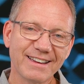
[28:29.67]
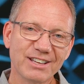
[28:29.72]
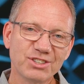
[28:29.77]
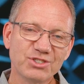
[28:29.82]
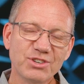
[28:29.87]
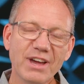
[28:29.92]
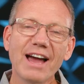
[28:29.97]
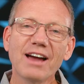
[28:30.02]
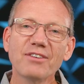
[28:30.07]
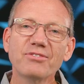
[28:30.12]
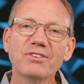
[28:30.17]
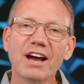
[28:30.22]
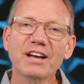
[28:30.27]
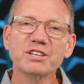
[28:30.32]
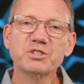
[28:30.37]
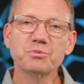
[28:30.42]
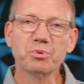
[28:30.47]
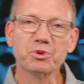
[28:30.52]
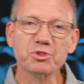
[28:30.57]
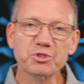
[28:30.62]
Do you have
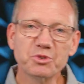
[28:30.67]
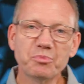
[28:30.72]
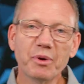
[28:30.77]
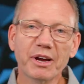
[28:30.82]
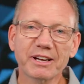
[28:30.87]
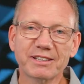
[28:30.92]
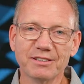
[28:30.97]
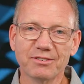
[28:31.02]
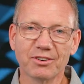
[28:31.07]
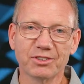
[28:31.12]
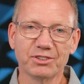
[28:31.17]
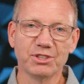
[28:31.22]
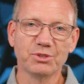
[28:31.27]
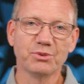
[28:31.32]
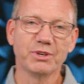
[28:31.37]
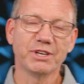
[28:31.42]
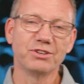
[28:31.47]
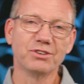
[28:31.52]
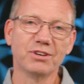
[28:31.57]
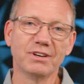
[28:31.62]
God's perspective on
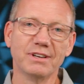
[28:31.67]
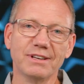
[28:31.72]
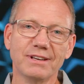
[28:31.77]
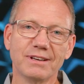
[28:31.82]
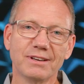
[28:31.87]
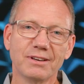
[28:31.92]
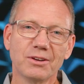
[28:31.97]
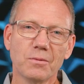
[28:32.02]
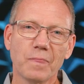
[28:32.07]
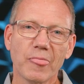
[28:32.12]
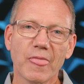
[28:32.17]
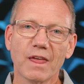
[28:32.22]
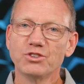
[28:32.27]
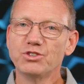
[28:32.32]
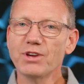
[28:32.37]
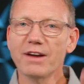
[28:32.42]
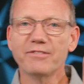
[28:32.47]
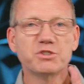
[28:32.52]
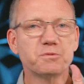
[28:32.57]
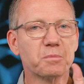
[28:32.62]
doing good? Do
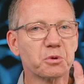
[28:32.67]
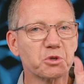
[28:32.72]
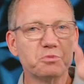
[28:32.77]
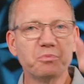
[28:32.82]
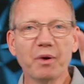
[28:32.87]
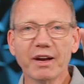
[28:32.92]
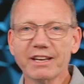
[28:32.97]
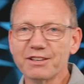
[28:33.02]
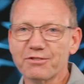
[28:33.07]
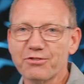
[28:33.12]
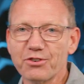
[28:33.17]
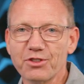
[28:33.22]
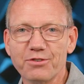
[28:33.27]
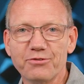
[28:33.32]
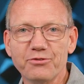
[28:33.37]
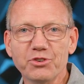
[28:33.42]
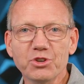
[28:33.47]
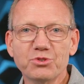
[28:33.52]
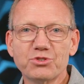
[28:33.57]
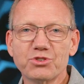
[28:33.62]
you have His perspective for the
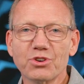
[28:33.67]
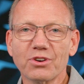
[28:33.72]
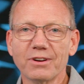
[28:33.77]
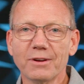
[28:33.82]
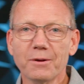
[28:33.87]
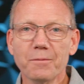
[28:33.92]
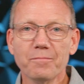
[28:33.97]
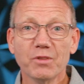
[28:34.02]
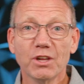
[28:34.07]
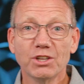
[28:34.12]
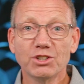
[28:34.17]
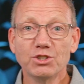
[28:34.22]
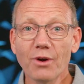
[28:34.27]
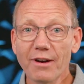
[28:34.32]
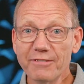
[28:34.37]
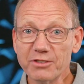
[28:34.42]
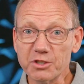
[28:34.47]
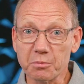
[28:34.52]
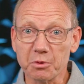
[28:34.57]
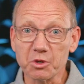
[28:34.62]
future? Do you
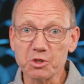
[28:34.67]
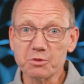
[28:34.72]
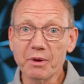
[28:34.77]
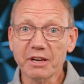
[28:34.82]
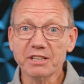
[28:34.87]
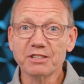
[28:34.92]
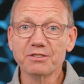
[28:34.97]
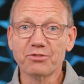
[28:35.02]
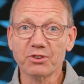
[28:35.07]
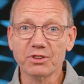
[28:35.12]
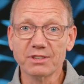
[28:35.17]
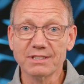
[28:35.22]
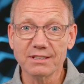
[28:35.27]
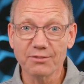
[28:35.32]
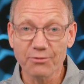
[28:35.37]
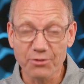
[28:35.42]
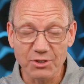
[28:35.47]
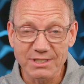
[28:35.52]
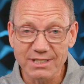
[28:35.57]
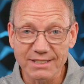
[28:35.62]
have His perspective
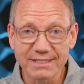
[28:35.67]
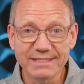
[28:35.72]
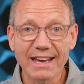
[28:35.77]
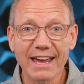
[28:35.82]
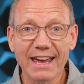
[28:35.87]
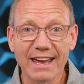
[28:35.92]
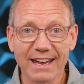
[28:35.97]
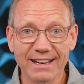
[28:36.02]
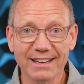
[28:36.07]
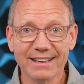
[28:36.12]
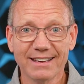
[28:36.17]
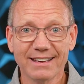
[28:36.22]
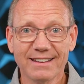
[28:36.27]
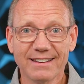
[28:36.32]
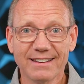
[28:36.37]
for today?